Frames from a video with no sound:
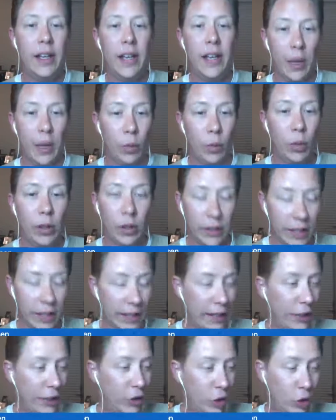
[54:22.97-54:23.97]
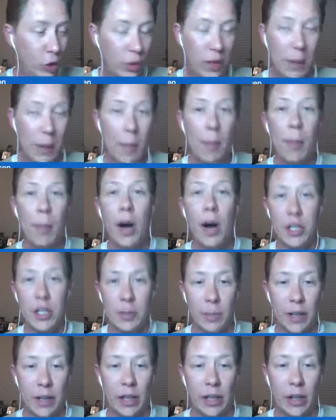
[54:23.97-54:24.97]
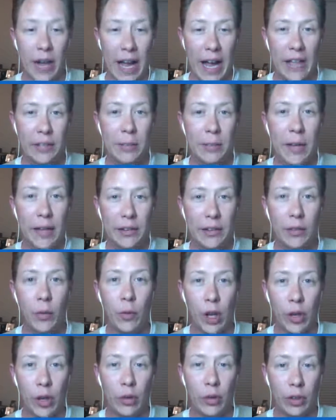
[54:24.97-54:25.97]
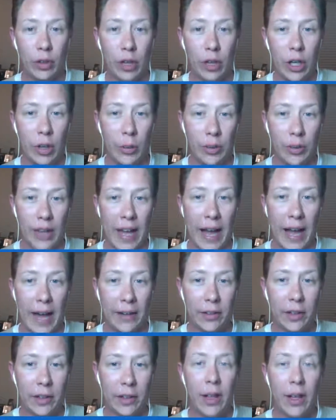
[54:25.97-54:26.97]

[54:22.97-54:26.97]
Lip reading: And we'll get into the much bigger aspects of what goes along with that.